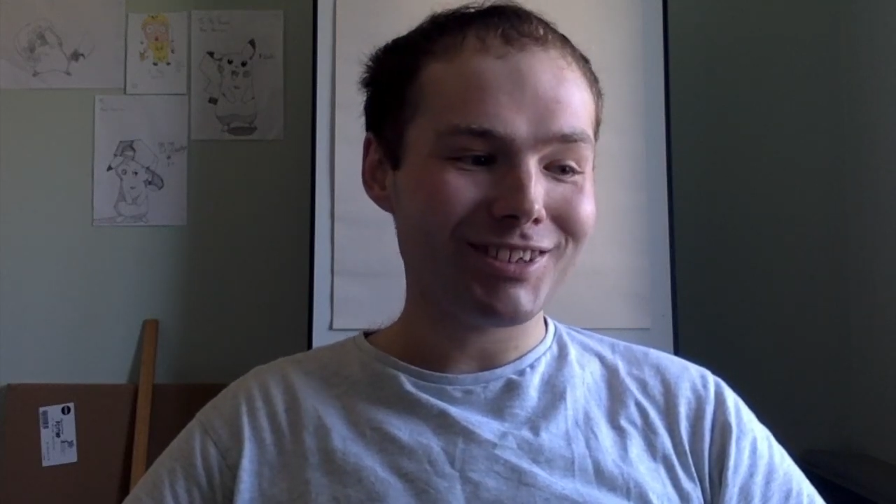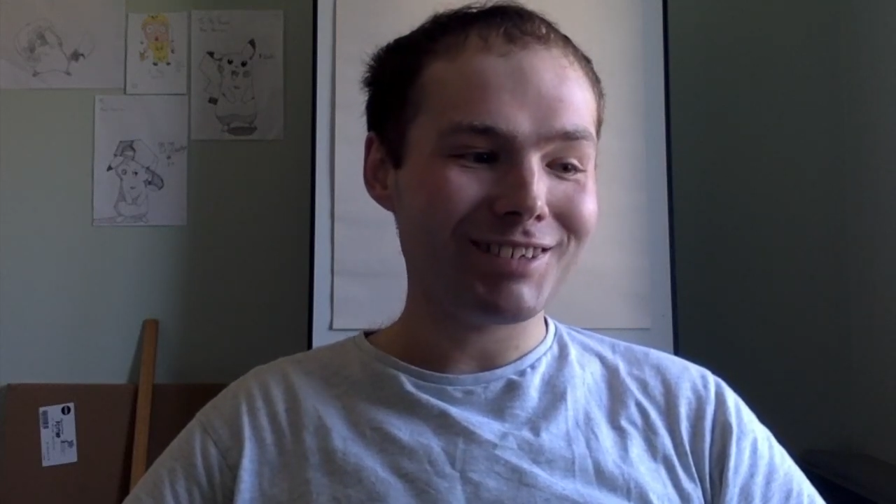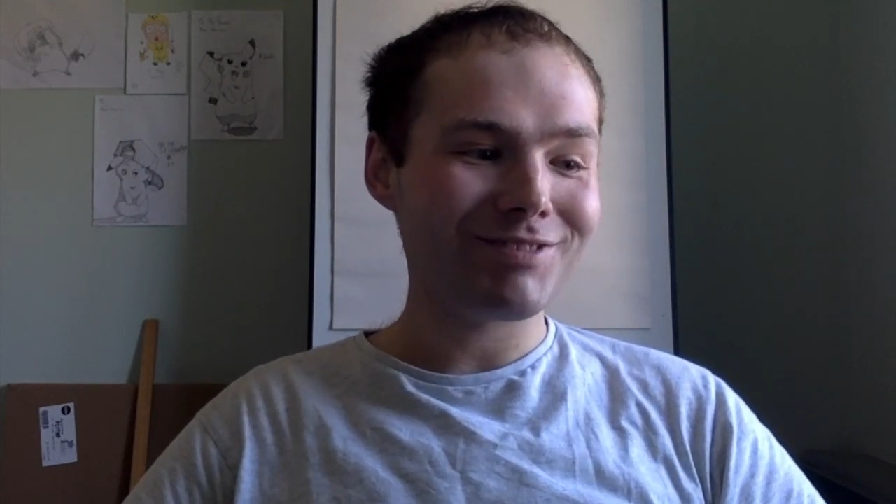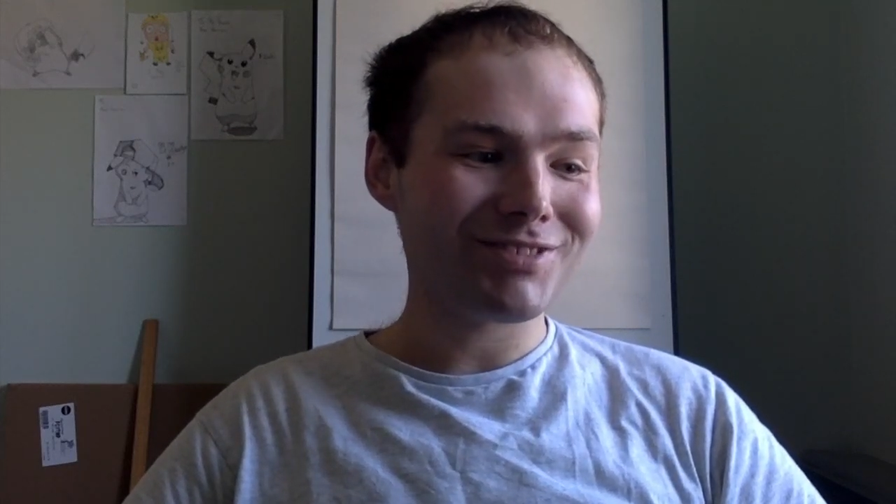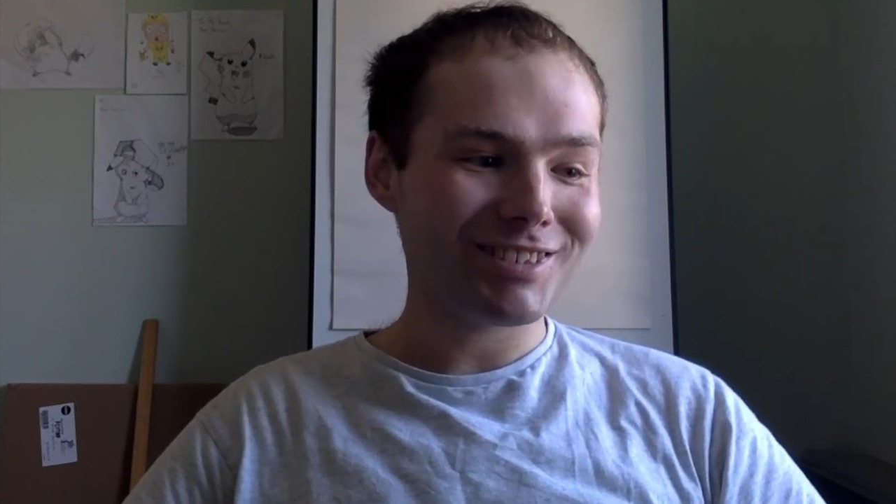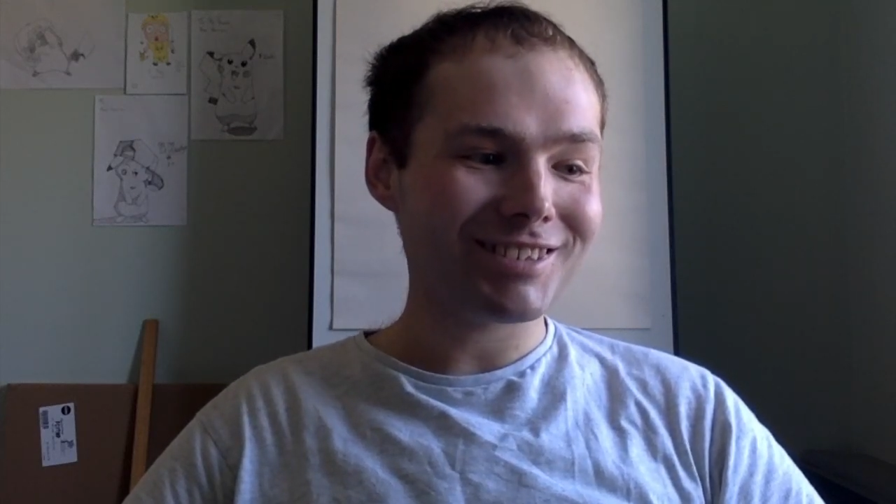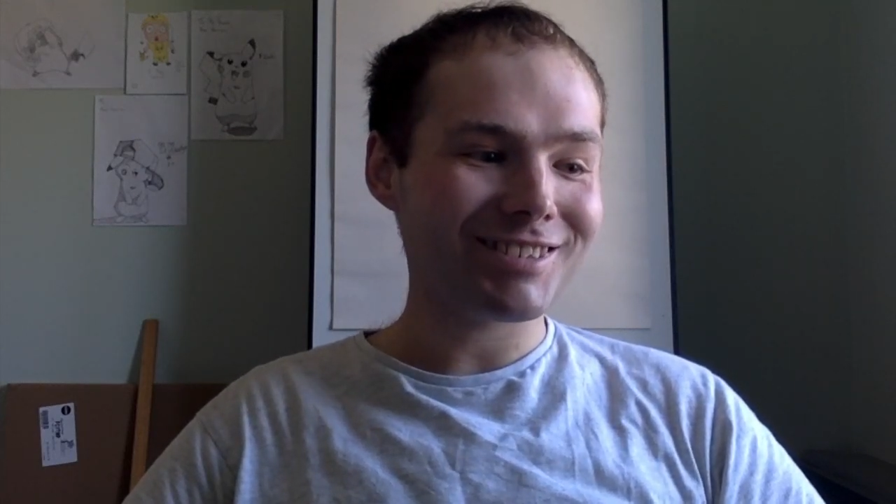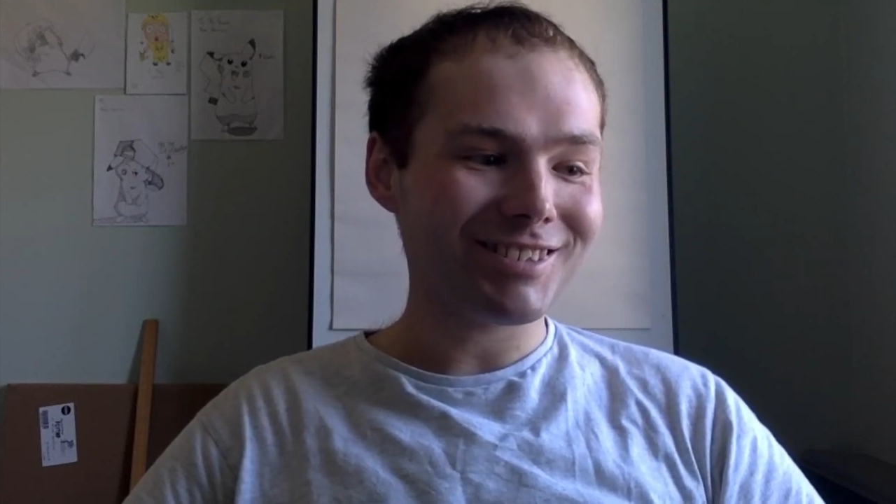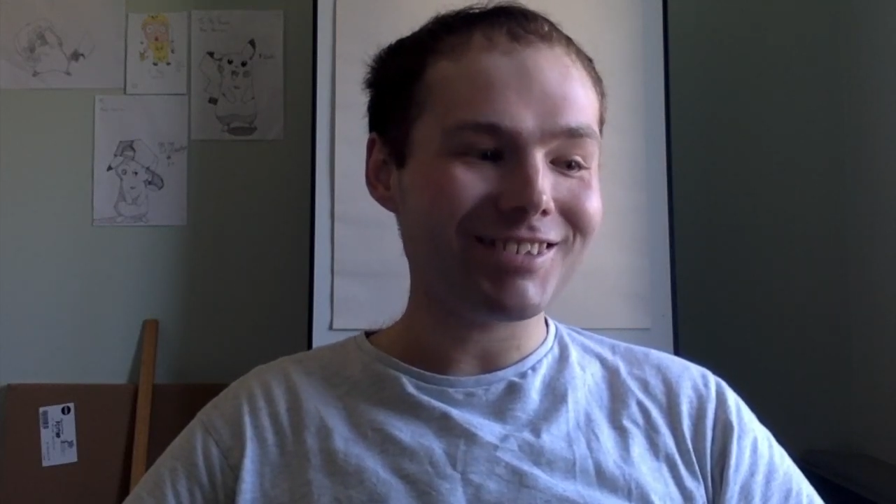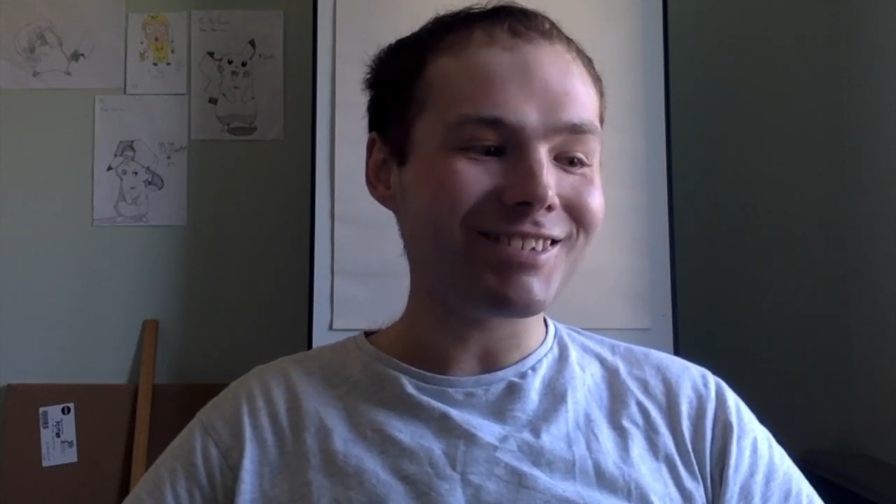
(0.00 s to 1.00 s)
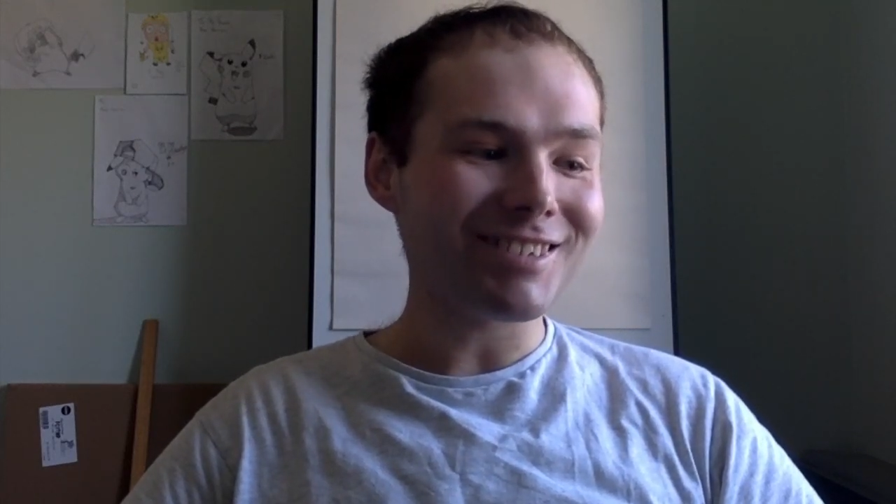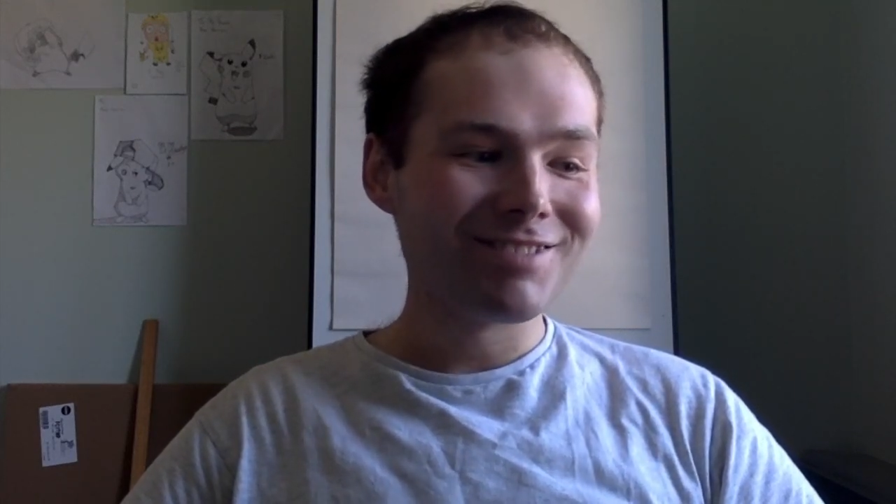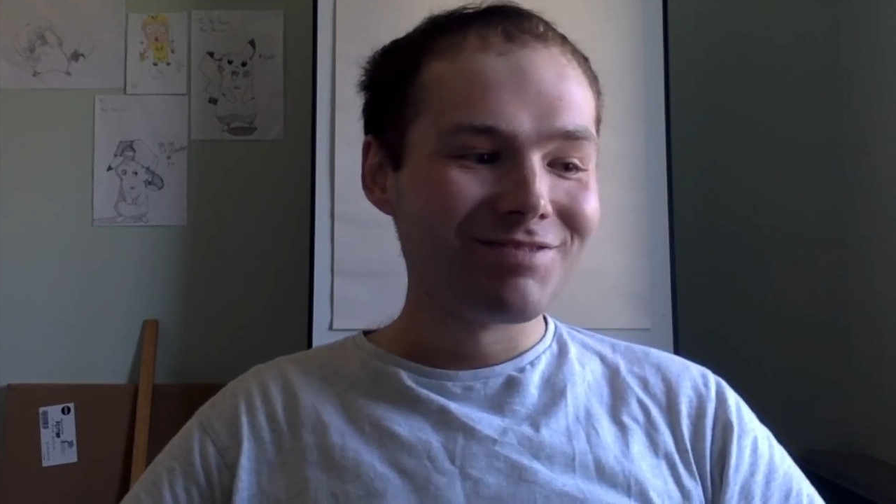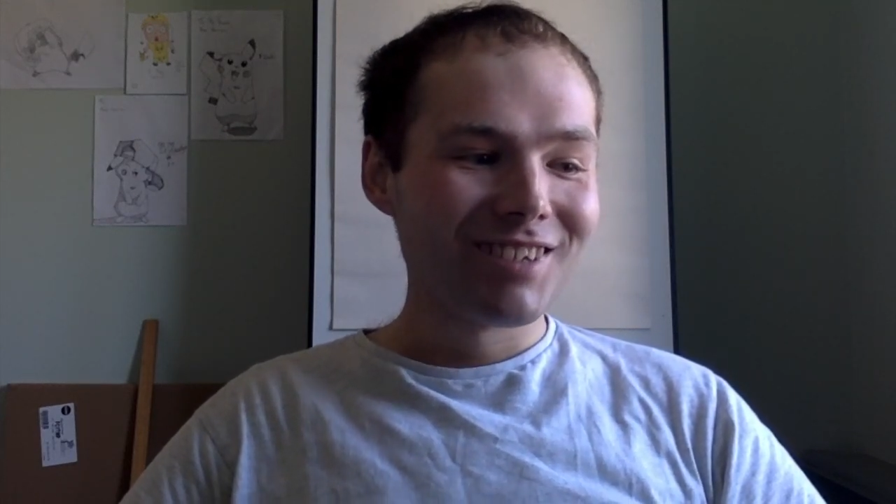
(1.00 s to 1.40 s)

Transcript: time of 6 o'clock.